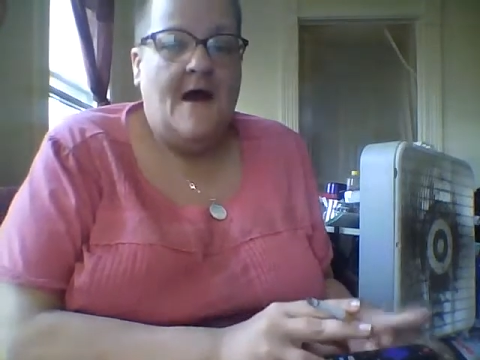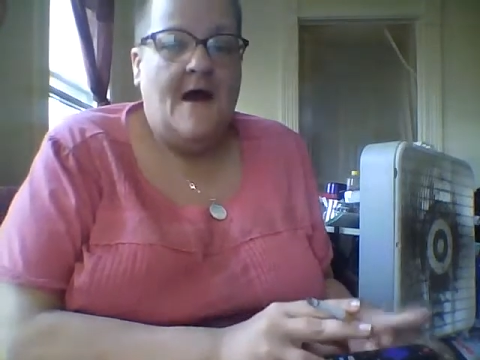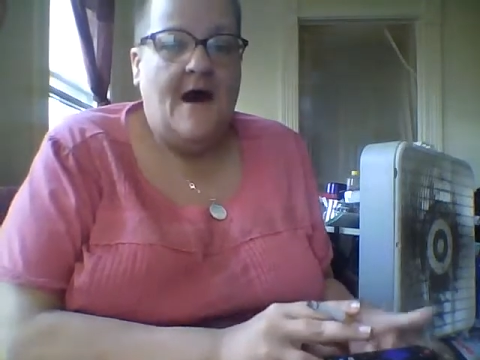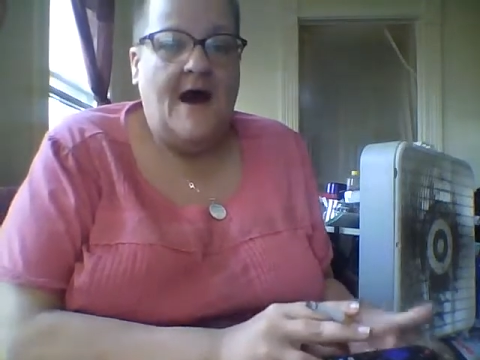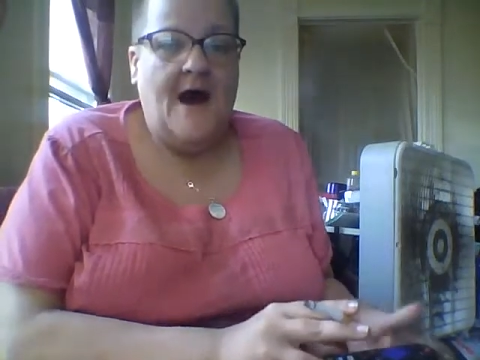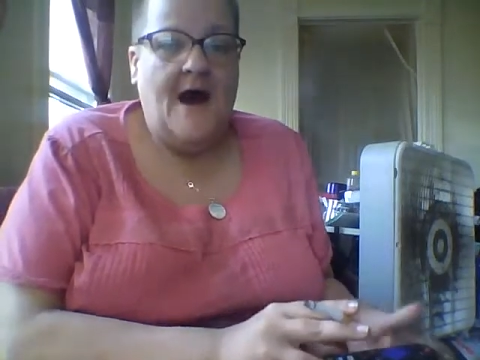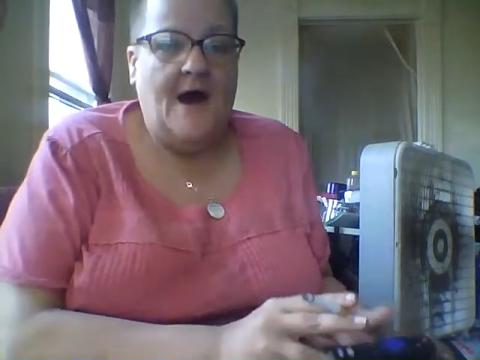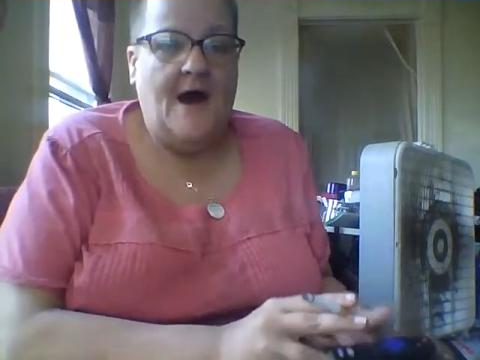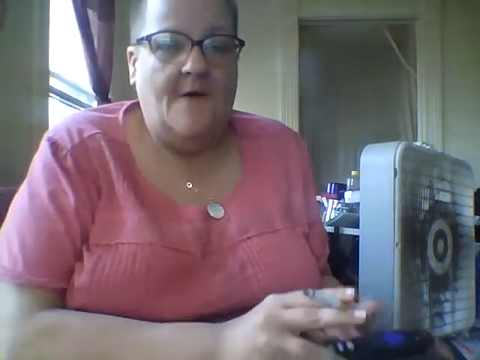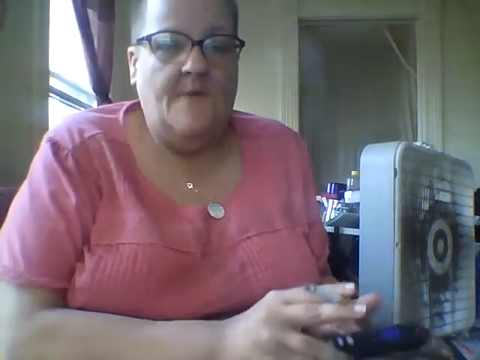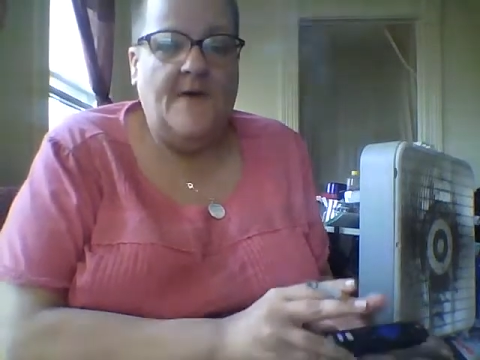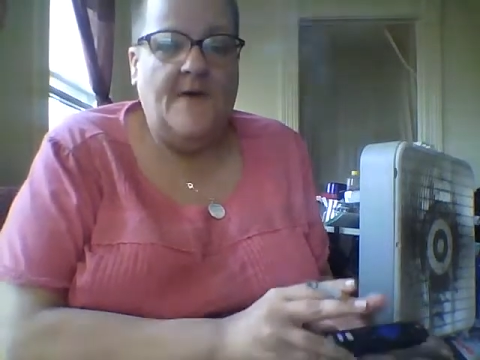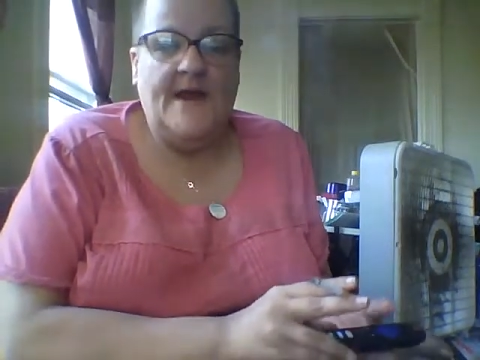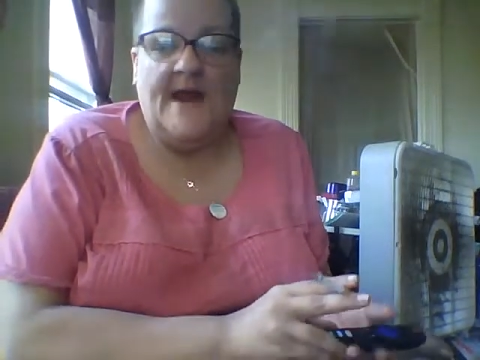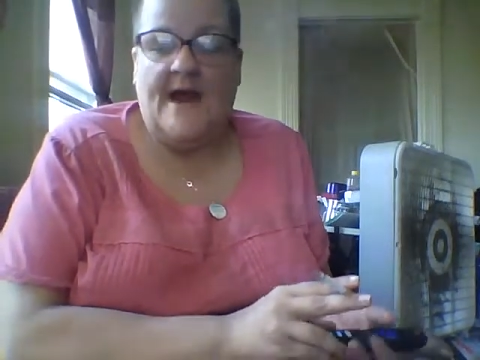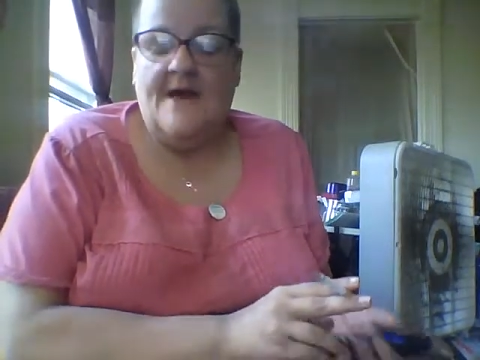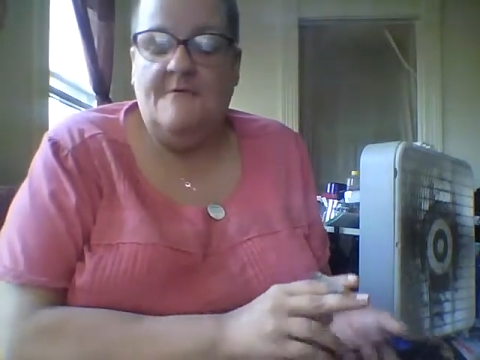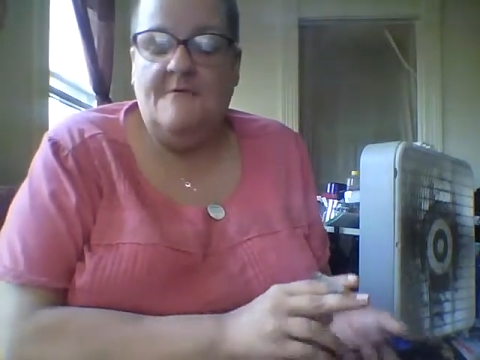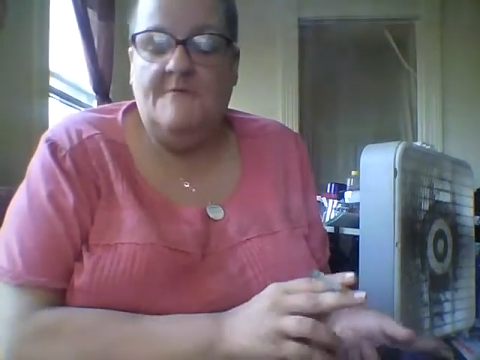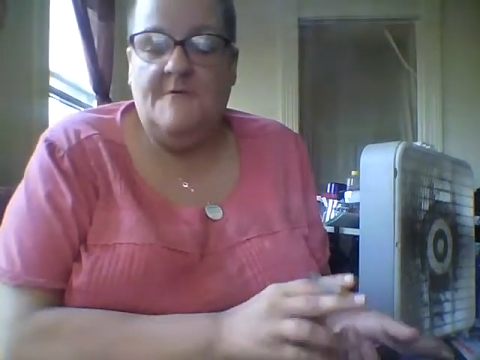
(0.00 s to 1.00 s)
when
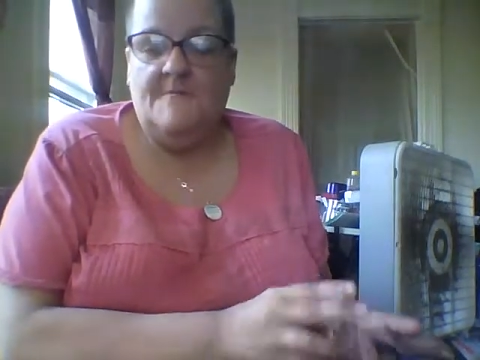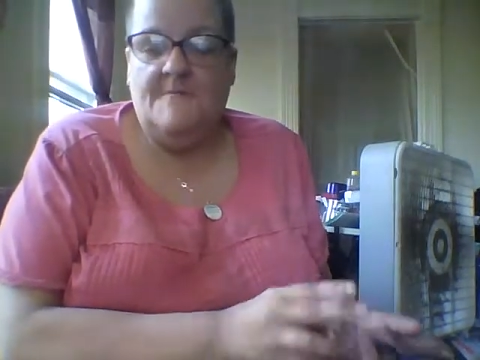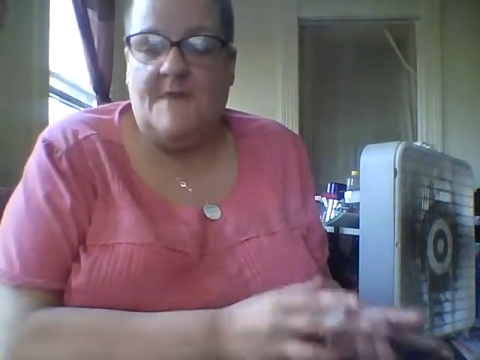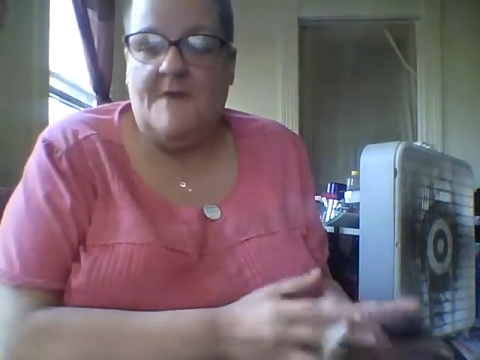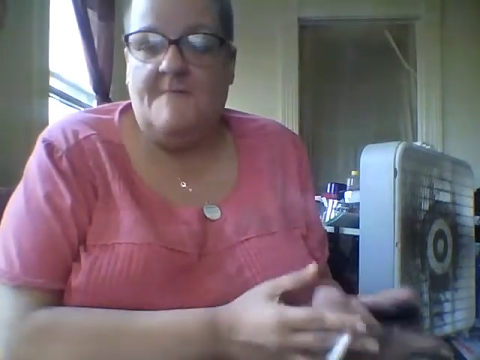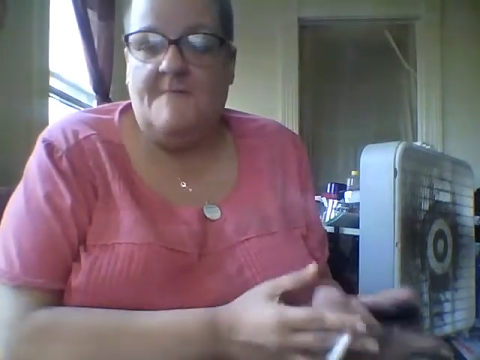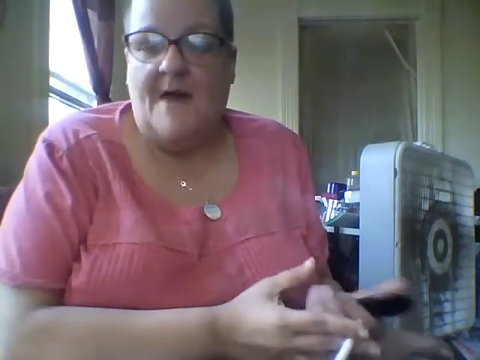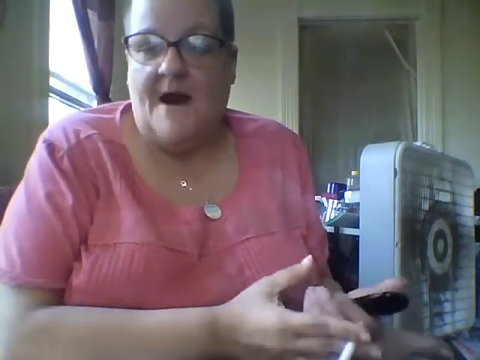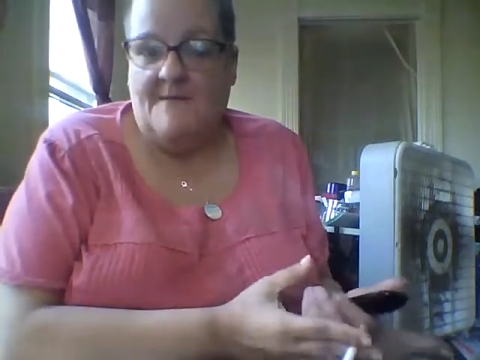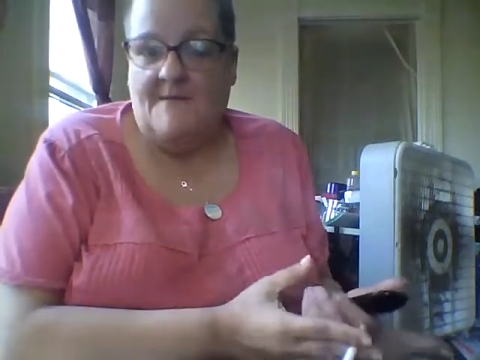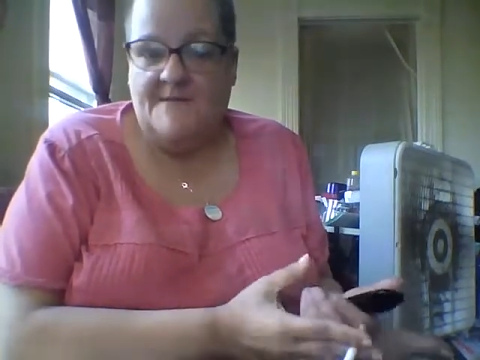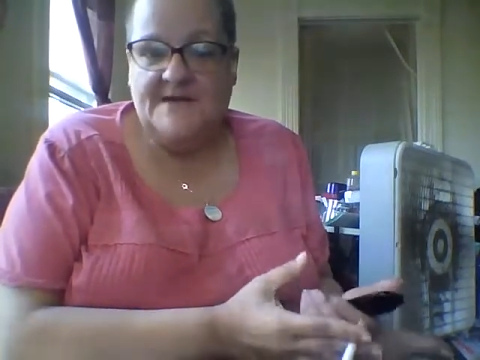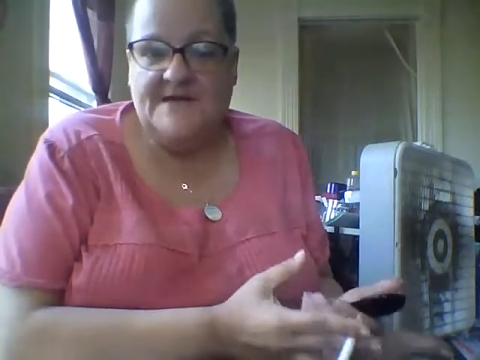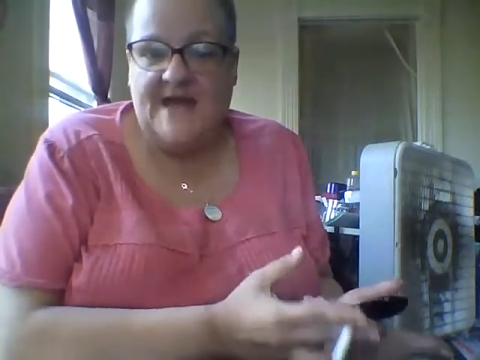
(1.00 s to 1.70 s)
my mom and